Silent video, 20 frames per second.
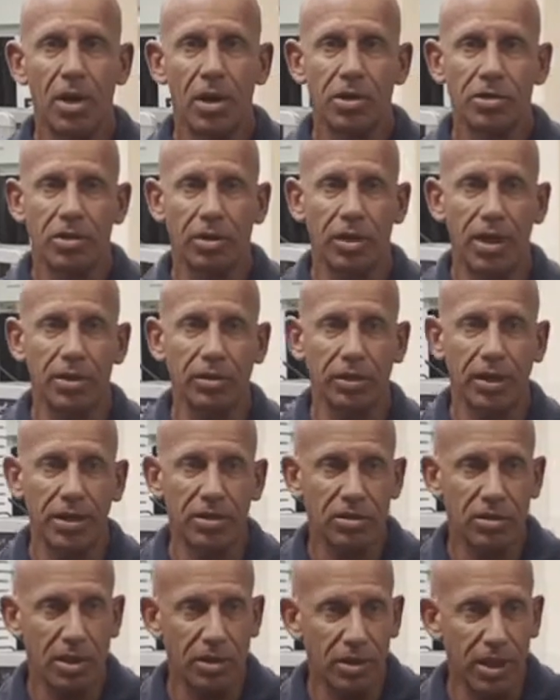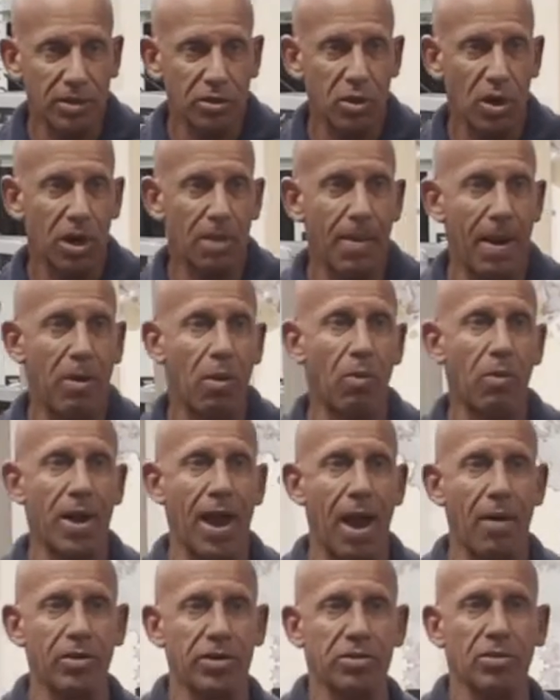So let's talk about
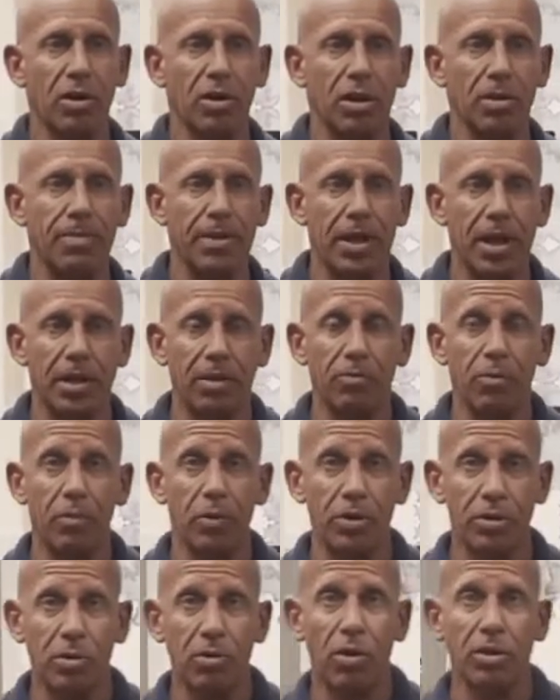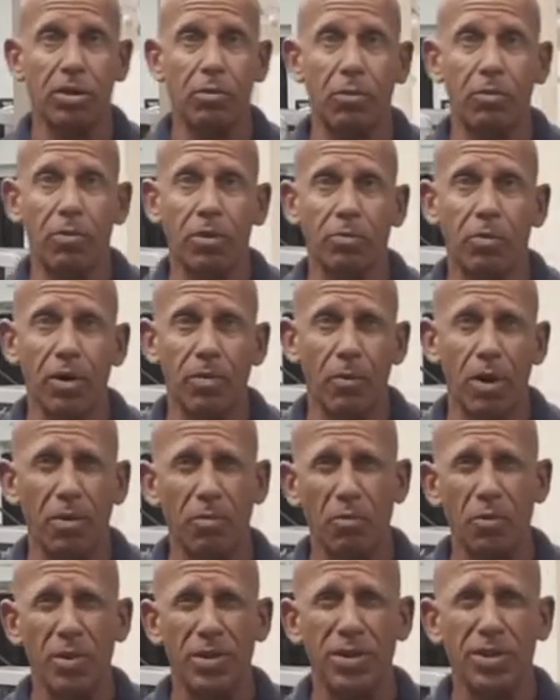how we started in the beginning.
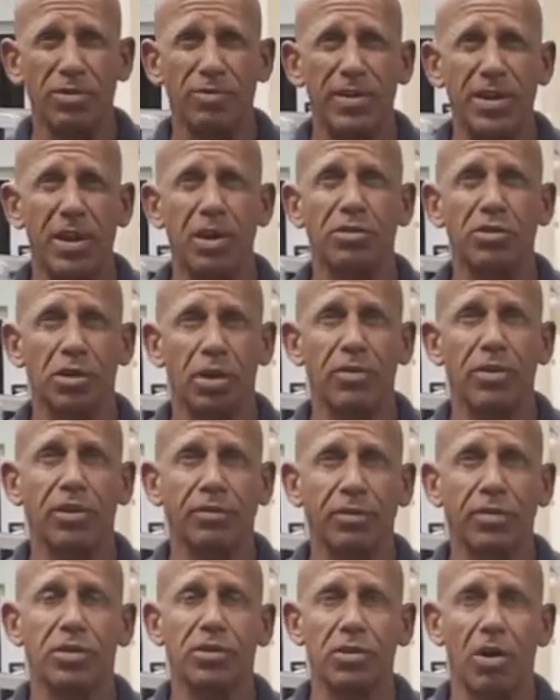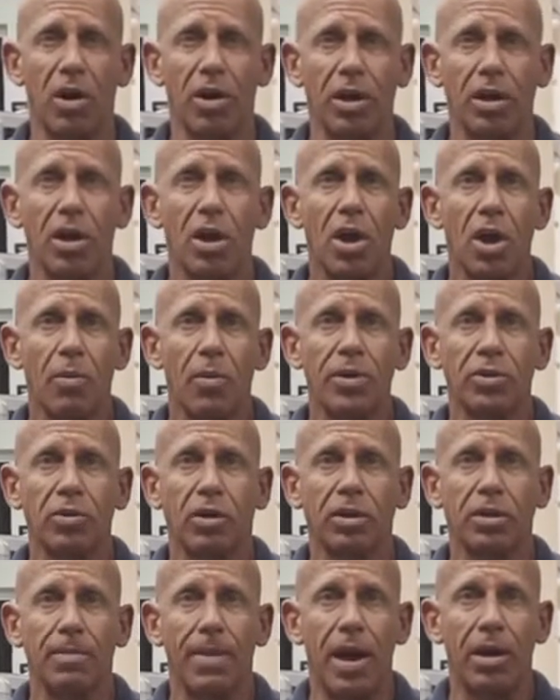When this video series first started, we
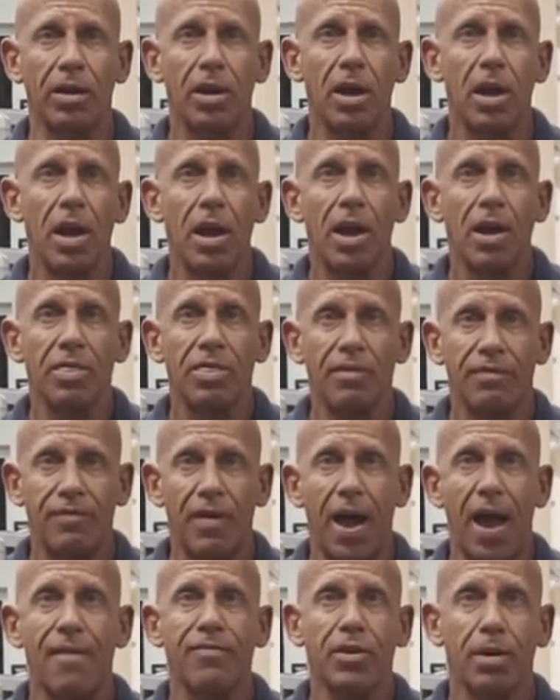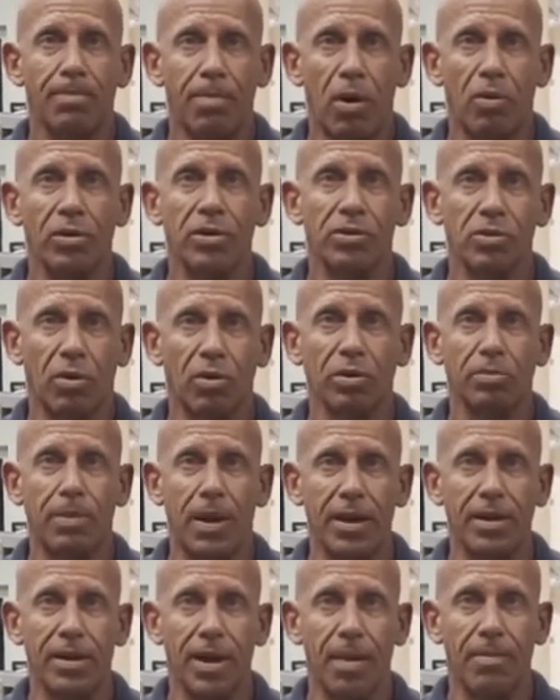talked about the 5 components of old
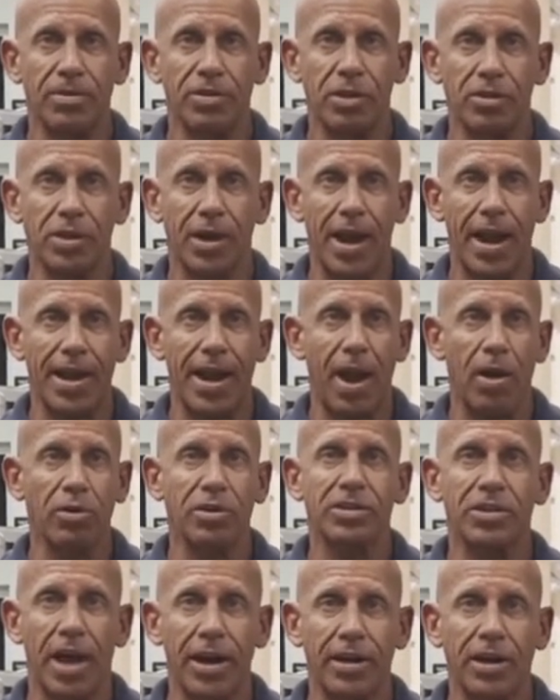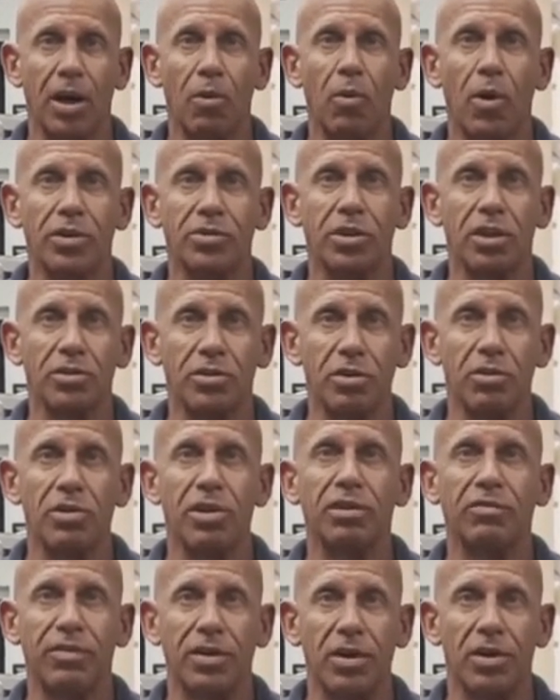body composition and how excited I was to do
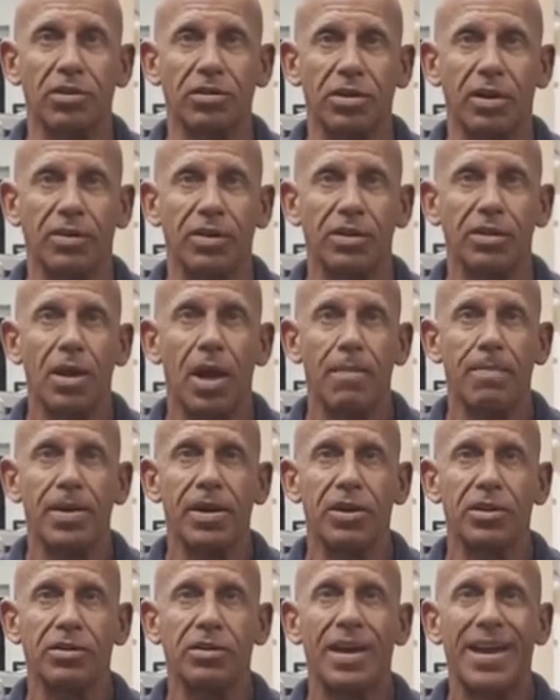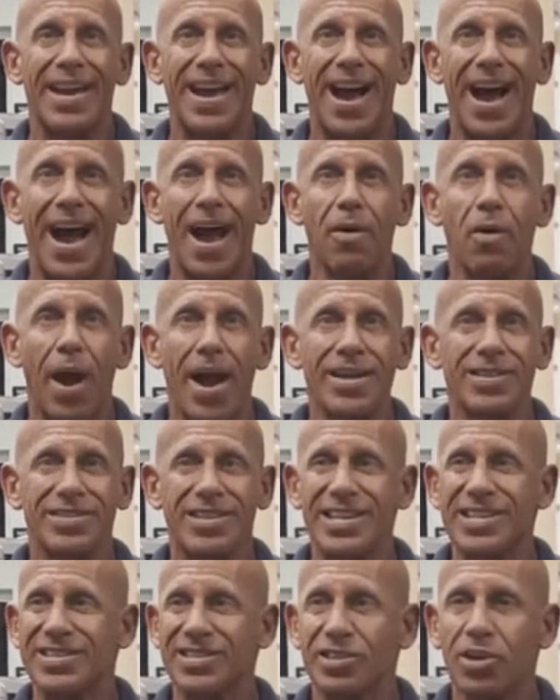this video series because I
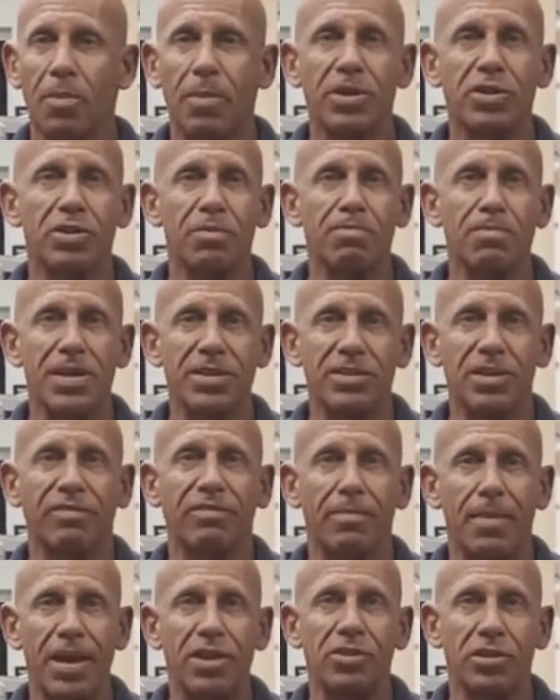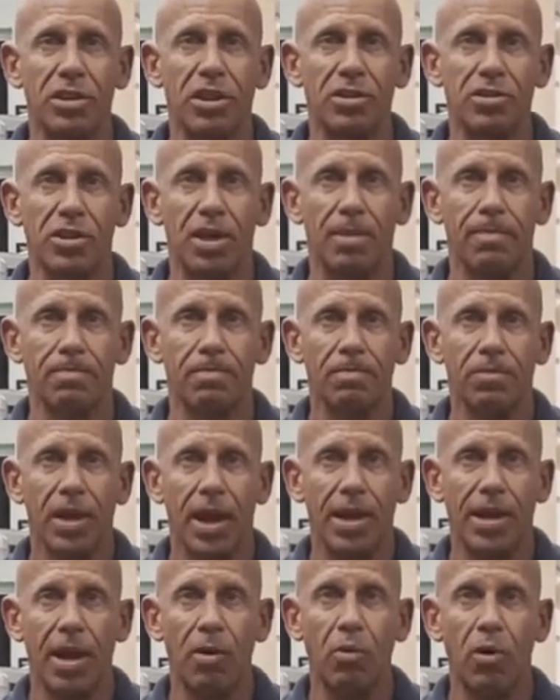see so much misinformation in the gym,
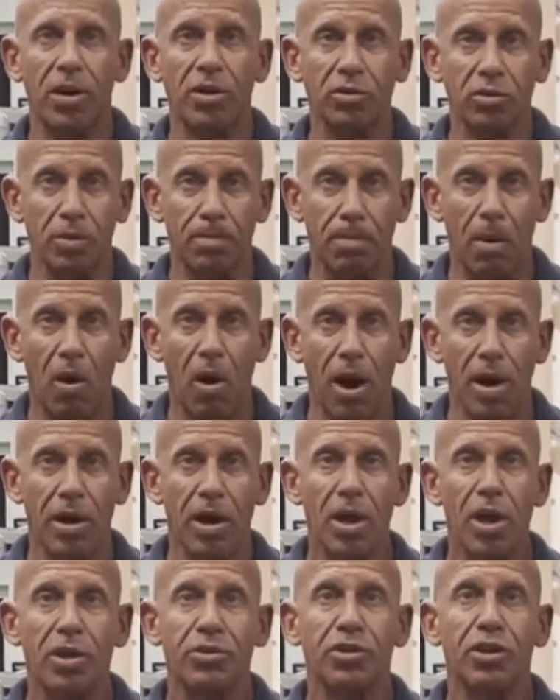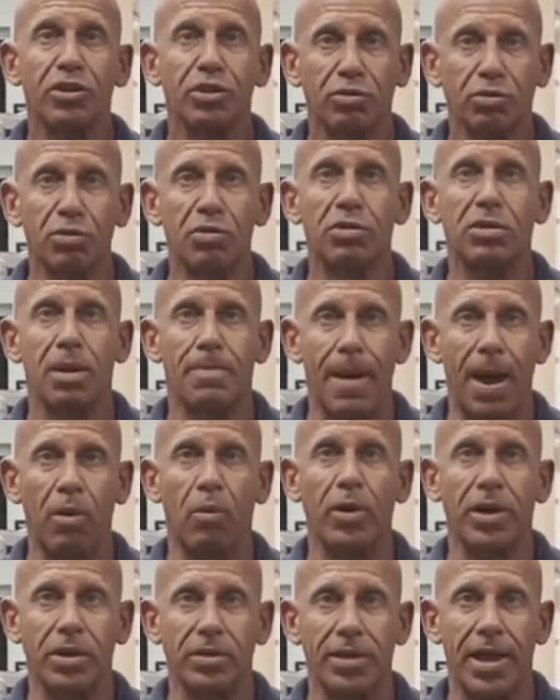and I wanted to impart the truth about
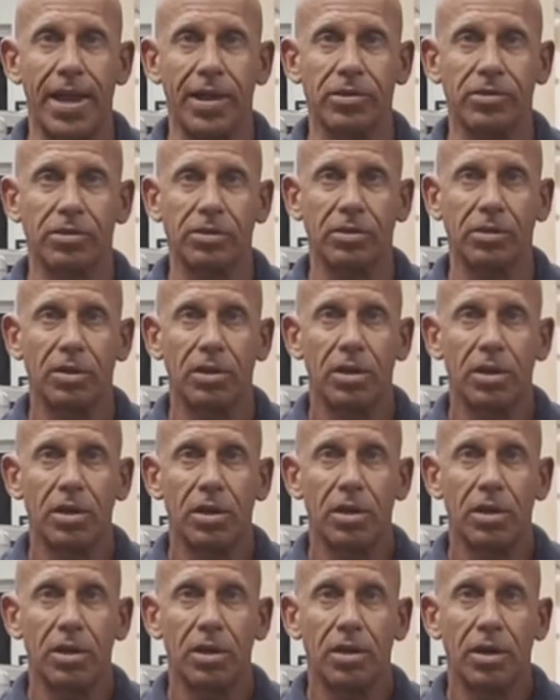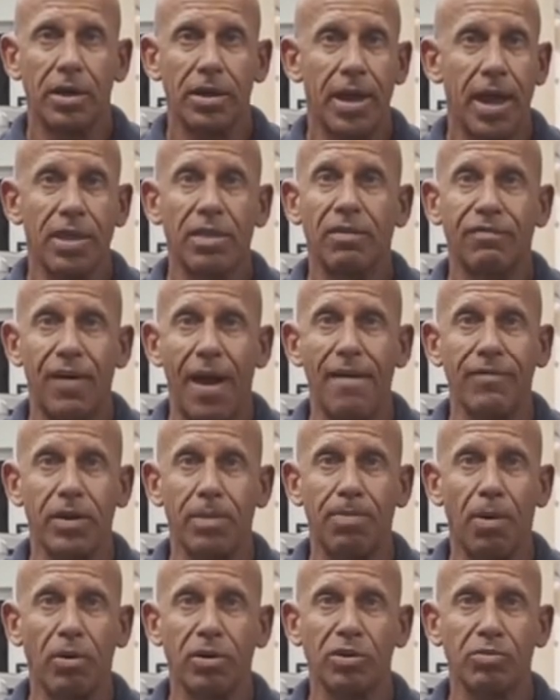what it takes. Again, the 5
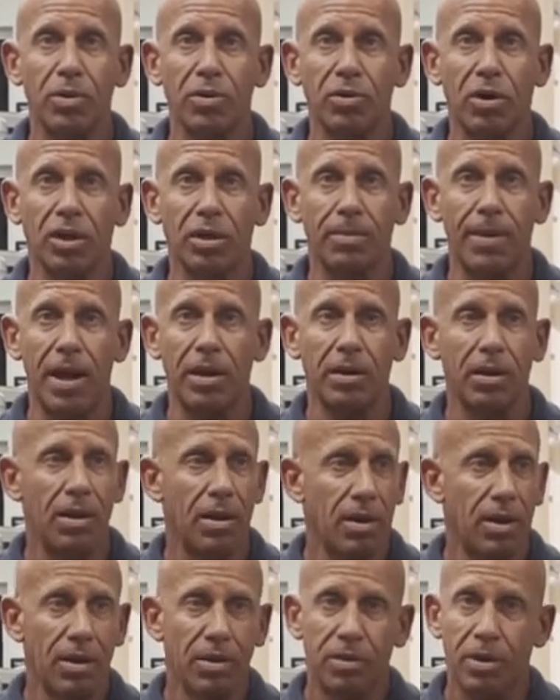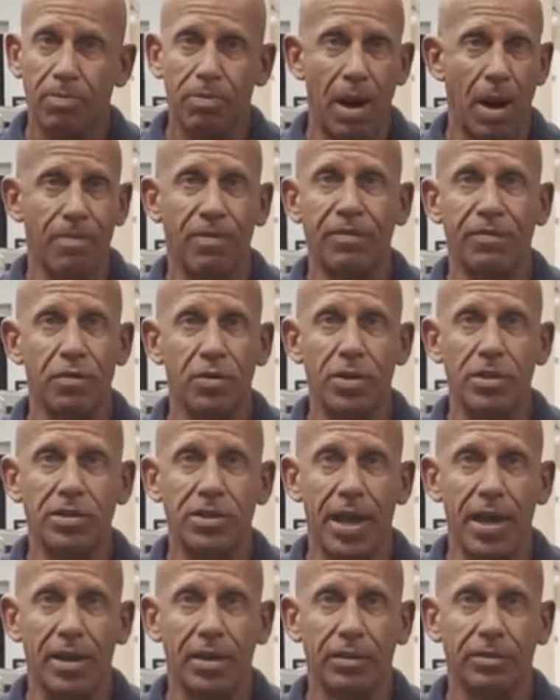components we talked about: the proper food
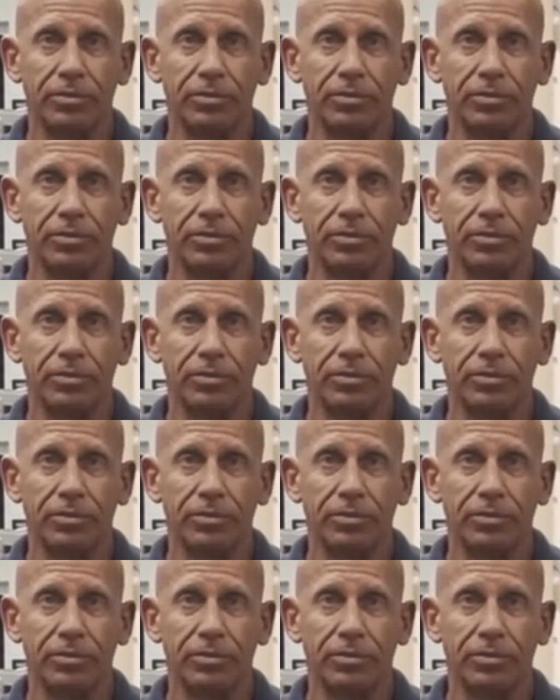intake,